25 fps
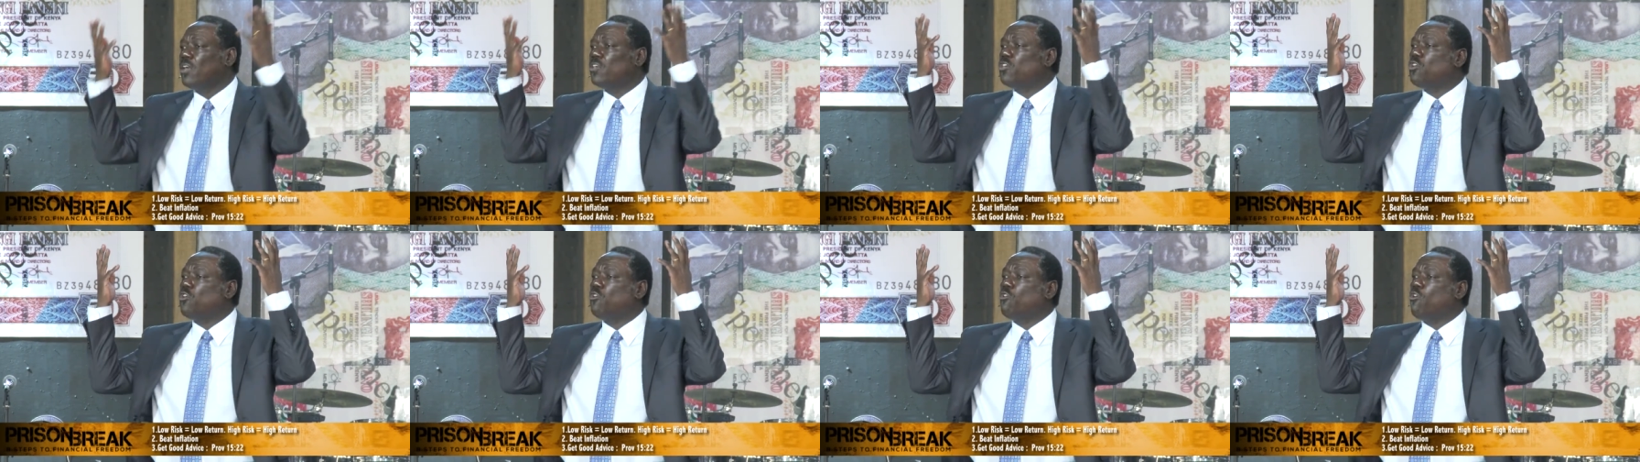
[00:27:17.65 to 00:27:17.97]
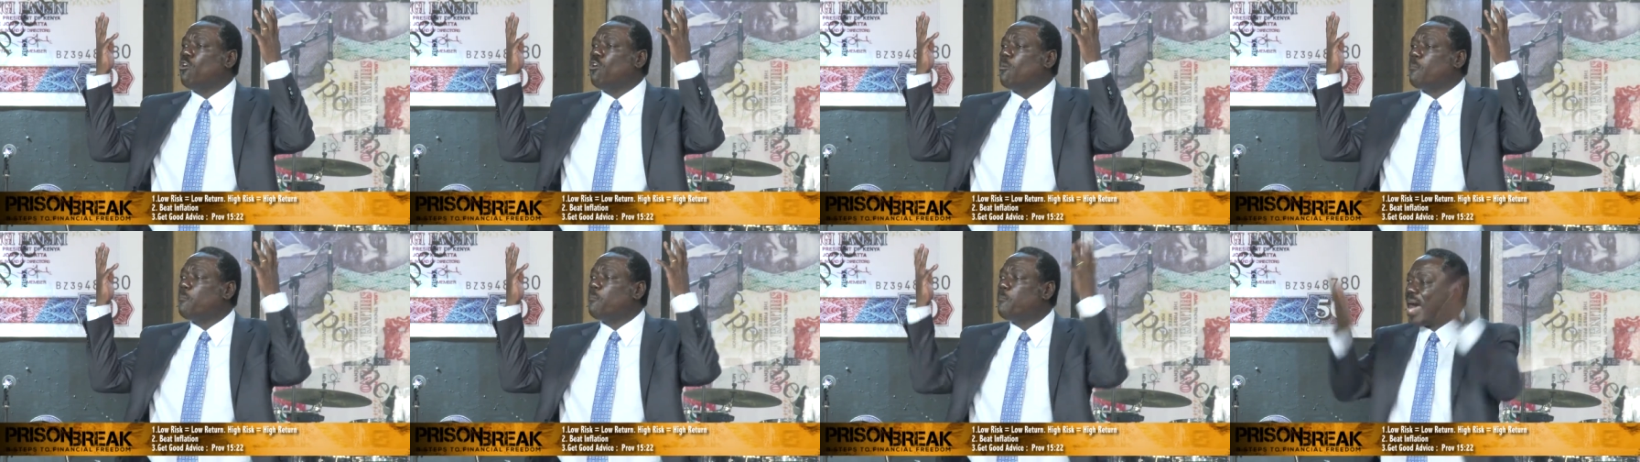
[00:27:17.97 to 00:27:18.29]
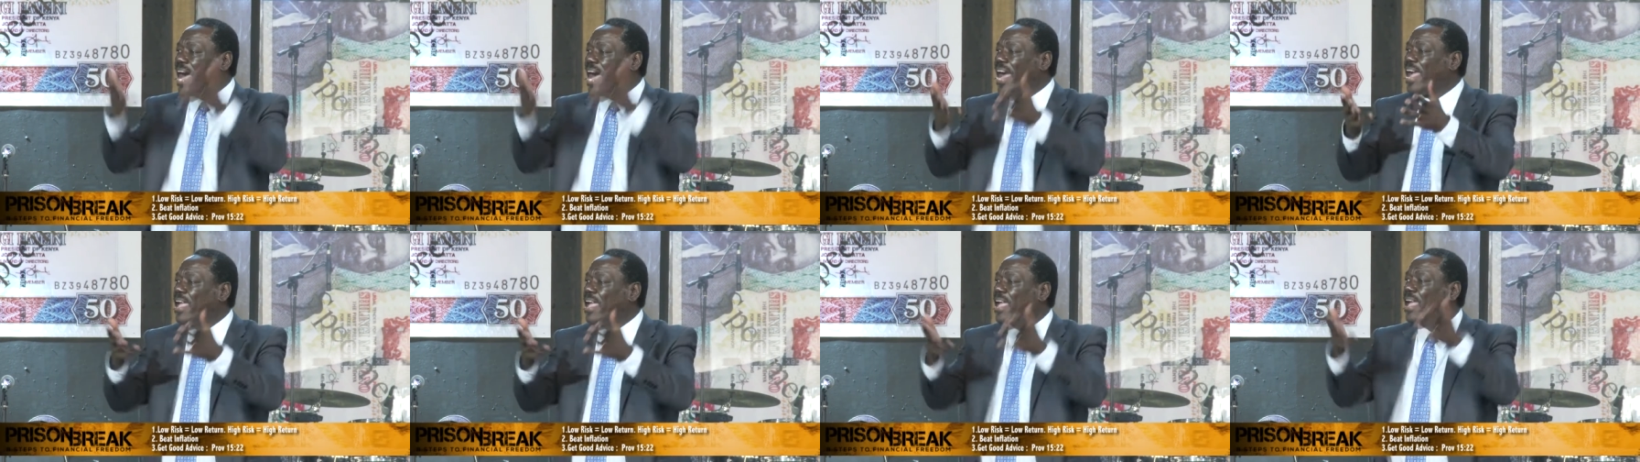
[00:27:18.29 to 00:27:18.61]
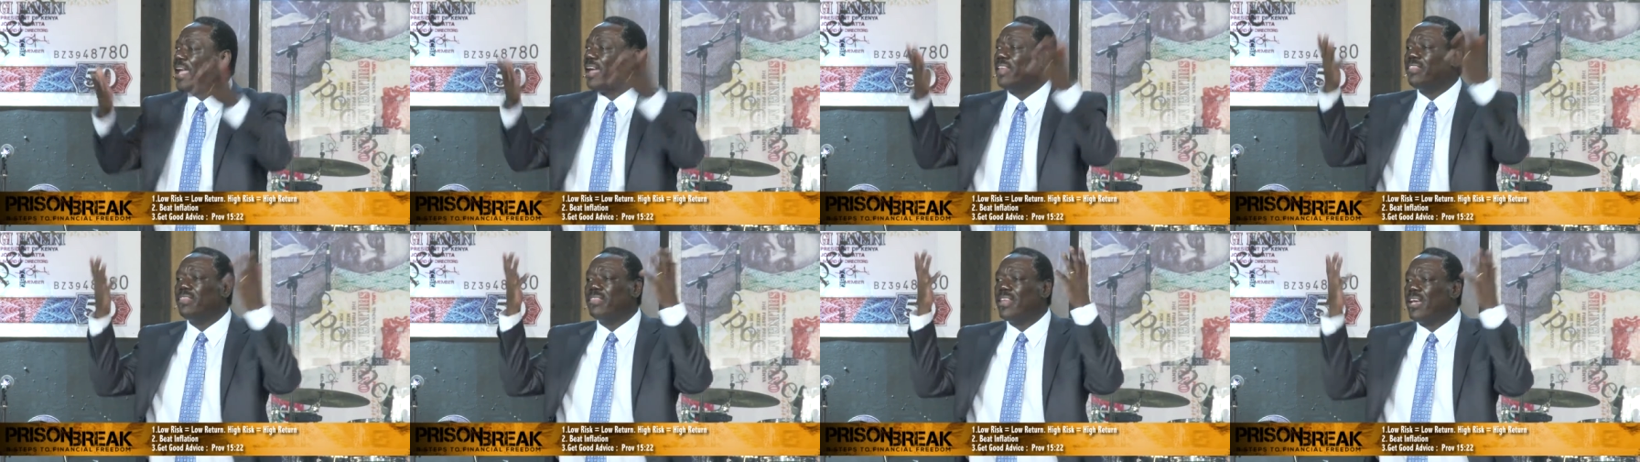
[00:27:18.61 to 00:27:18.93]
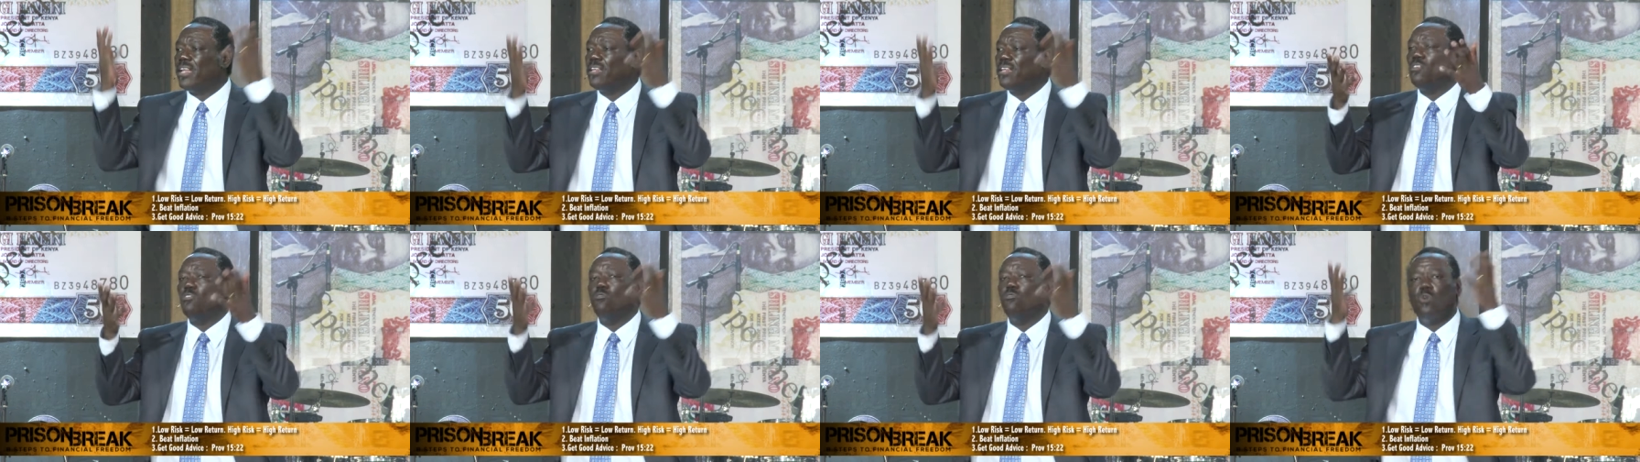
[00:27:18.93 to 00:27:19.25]
you will buy and
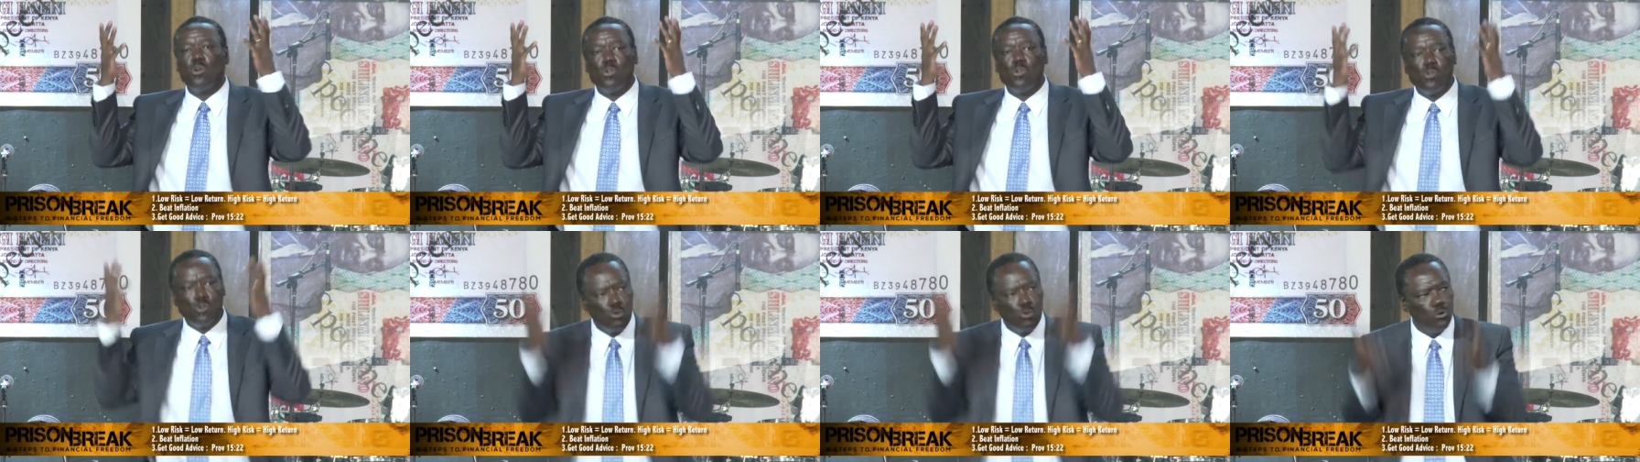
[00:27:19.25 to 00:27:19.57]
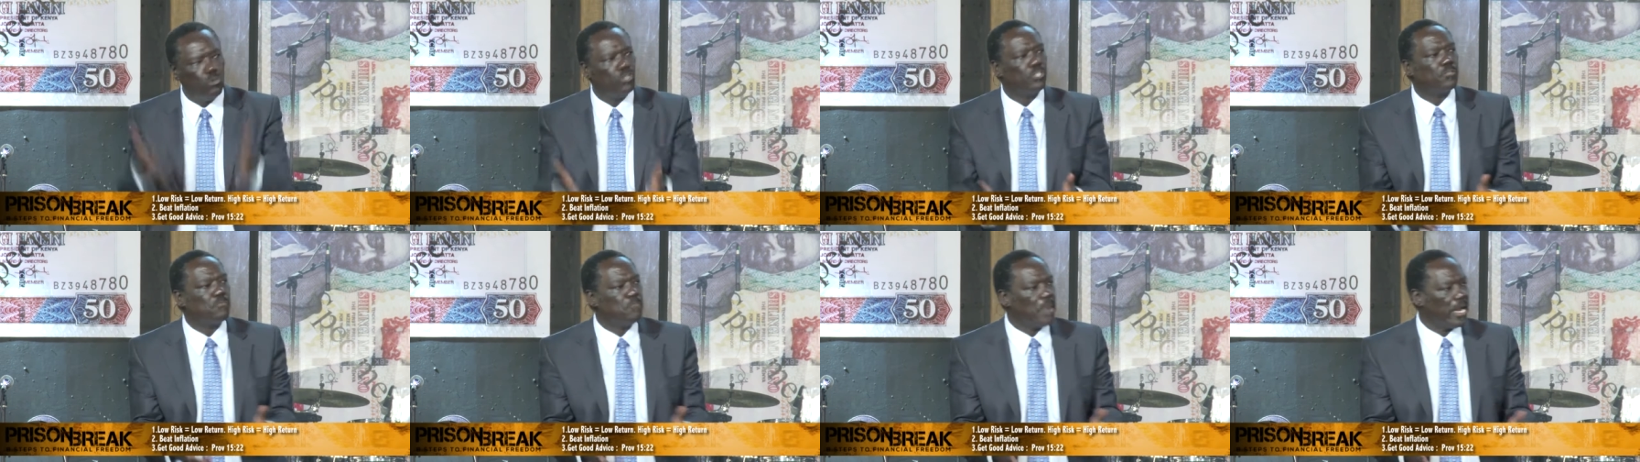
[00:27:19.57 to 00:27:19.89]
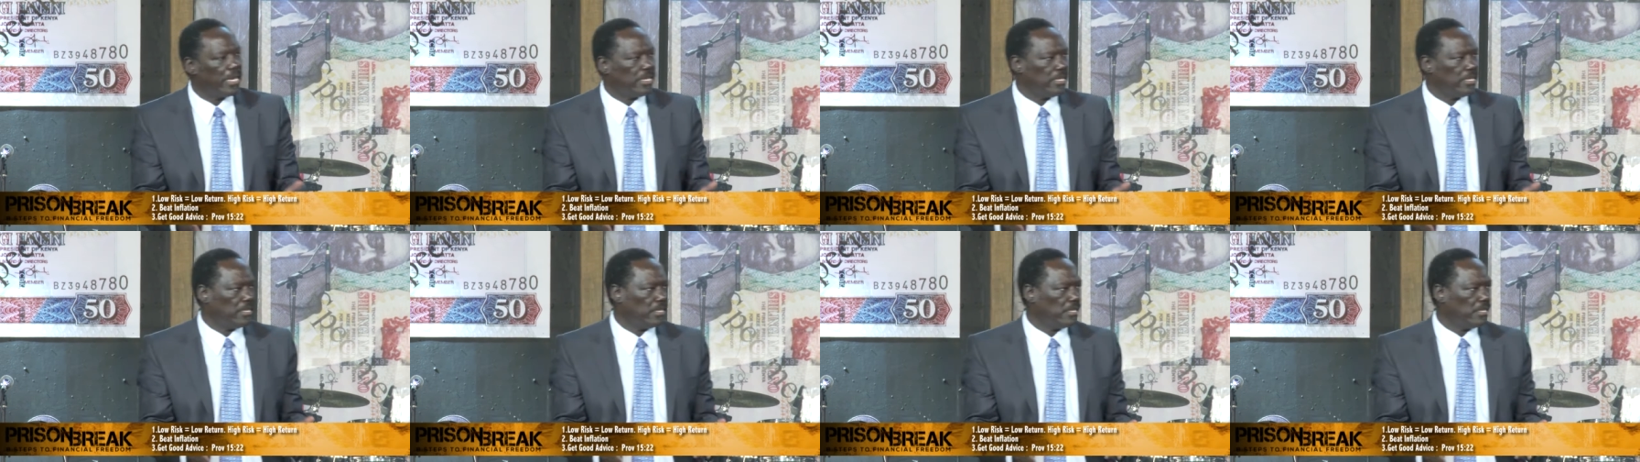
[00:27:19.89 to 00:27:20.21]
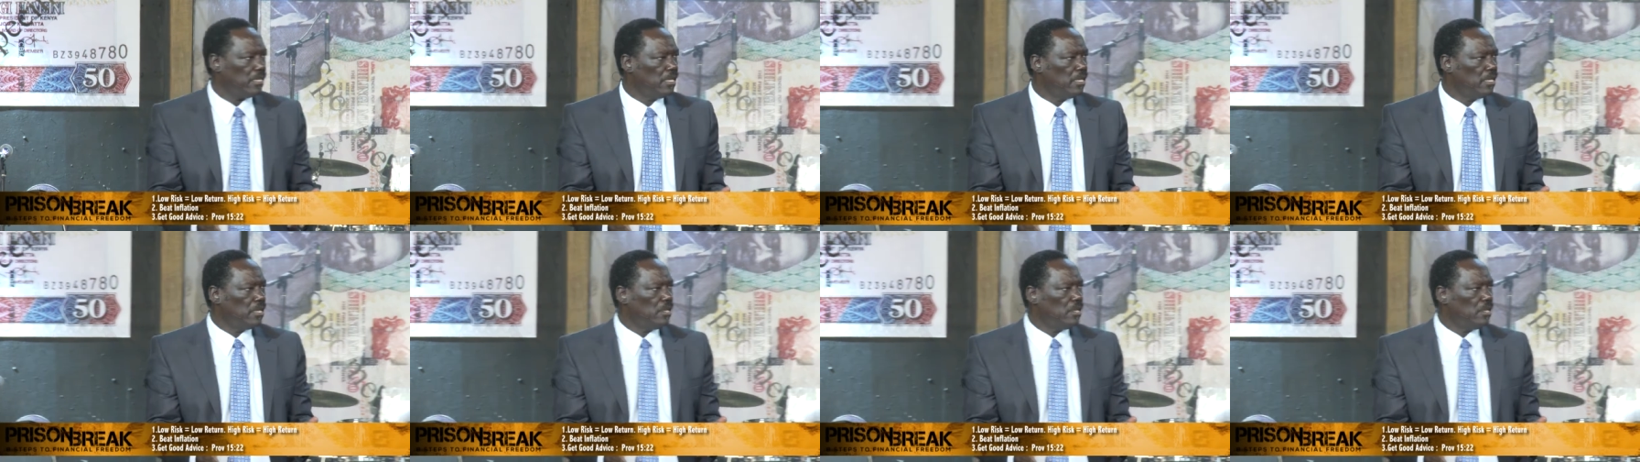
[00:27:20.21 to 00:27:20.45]
then you will lose money.